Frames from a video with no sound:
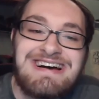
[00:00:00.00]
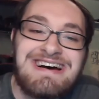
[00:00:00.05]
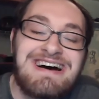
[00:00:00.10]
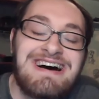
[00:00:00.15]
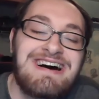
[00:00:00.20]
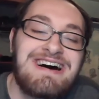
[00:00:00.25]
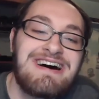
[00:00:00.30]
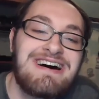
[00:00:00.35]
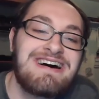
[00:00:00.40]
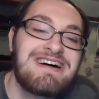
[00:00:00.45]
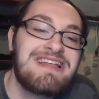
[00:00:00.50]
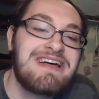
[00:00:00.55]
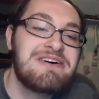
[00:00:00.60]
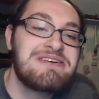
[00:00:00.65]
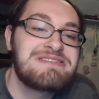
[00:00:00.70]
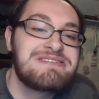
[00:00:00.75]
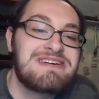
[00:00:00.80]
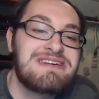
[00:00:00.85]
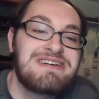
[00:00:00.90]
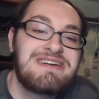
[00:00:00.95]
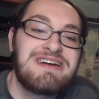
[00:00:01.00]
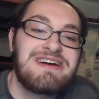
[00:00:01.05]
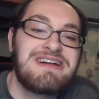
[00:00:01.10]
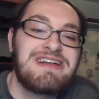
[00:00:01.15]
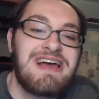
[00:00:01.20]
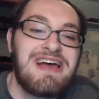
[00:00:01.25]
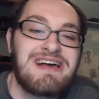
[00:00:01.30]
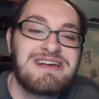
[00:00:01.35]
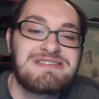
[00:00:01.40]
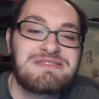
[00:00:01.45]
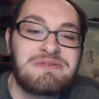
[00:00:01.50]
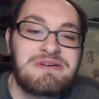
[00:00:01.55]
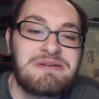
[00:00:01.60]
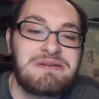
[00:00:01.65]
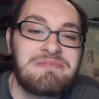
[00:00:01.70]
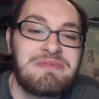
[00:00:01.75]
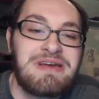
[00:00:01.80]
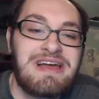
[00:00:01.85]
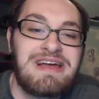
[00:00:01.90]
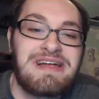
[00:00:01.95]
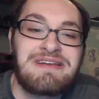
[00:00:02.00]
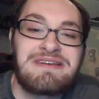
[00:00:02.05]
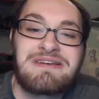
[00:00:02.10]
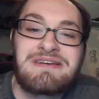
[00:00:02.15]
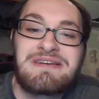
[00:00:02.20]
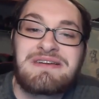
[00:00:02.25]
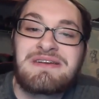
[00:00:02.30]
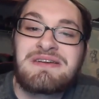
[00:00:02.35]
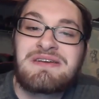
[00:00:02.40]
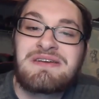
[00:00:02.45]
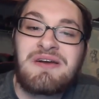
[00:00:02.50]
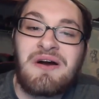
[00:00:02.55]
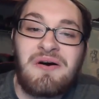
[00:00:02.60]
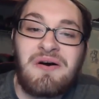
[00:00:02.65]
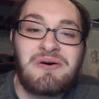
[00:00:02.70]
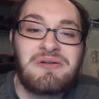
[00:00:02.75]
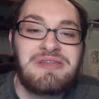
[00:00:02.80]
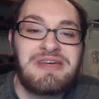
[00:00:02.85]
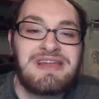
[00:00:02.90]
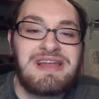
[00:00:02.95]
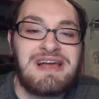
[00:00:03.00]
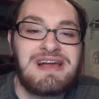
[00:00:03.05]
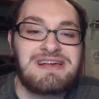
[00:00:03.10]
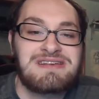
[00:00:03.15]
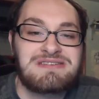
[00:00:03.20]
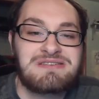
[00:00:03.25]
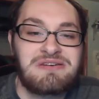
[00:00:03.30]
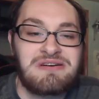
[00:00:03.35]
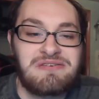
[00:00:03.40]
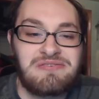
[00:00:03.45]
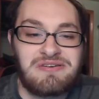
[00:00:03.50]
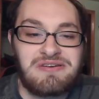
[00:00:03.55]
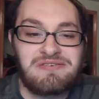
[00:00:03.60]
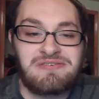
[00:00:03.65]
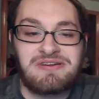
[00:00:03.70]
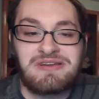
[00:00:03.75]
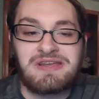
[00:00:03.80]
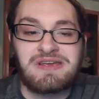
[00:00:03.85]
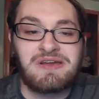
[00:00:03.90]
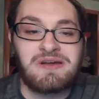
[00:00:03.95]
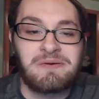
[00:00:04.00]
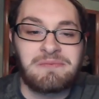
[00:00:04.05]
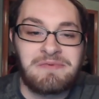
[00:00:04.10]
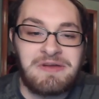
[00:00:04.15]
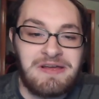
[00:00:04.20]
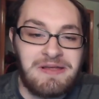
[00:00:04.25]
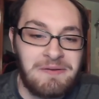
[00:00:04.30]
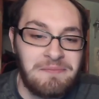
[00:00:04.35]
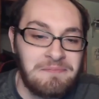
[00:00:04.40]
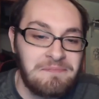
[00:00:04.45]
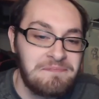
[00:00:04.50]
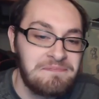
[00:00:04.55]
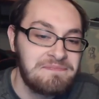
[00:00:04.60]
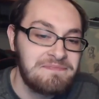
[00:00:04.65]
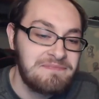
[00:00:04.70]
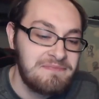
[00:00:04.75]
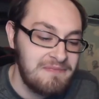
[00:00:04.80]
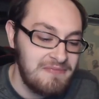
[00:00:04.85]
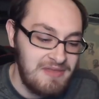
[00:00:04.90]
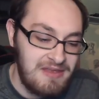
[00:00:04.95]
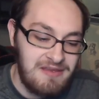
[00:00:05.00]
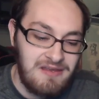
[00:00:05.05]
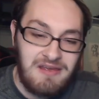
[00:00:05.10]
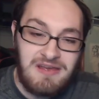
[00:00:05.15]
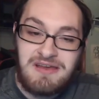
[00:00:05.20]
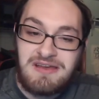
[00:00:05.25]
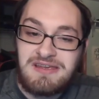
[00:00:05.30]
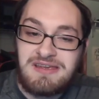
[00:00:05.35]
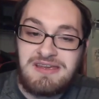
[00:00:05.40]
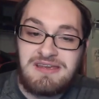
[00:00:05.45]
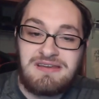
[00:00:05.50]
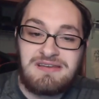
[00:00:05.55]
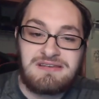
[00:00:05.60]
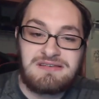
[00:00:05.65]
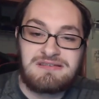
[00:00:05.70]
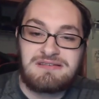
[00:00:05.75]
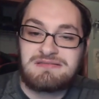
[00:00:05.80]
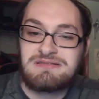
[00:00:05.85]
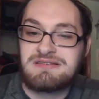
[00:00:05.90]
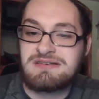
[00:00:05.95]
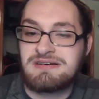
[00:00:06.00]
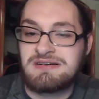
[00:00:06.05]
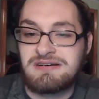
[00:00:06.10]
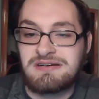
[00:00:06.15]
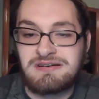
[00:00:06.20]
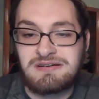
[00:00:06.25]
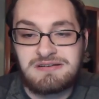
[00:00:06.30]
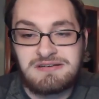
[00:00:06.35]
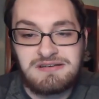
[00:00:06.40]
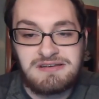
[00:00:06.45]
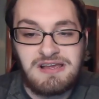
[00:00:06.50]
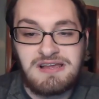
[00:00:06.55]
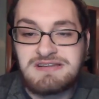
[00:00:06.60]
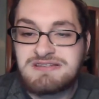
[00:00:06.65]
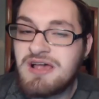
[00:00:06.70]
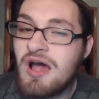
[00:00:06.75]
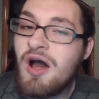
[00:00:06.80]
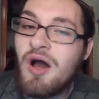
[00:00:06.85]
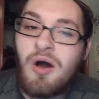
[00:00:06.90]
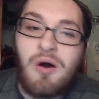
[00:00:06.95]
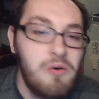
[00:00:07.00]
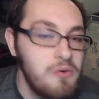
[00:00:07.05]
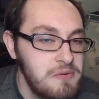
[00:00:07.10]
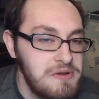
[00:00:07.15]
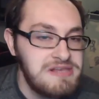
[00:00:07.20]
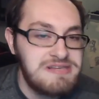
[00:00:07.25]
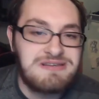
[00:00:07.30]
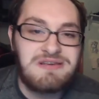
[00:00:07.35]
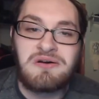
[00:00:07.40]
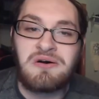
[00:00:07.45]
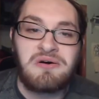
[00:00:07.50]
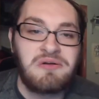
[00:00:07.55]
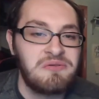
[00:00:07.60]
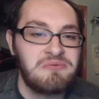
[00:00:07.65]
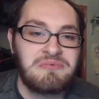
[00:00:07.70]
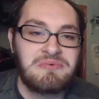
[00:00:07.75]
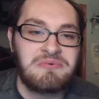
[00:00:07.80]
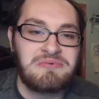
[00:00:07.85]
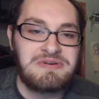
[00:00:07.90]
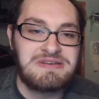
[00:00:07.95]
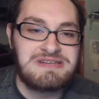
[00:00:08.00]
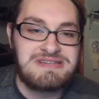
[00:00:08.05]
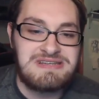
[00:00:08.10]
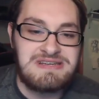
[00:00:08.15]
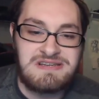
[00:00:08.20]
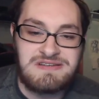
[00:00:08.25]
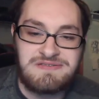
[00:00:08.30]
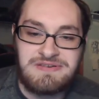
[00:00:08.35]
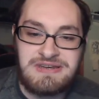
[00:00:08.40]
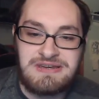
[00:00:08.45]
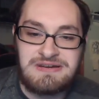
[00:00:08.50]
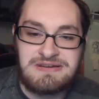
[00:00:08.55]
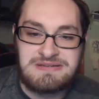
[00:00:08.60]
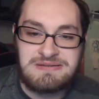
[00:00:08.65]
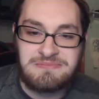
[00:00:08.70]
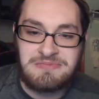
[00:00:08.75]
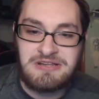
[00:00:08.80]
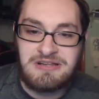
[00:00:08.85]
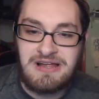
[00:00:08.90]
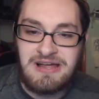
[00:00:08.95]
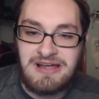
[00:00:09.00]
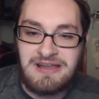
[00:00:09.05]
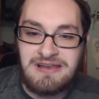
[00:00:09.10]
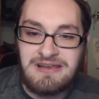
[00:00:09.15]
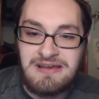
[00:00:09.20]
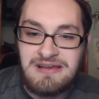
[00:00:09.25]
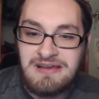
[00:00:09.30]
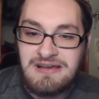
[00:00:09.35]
Oh, that was a good ass one, man. Golden ass Griffy video, man. It's always golden when we see his videos. I'm glad.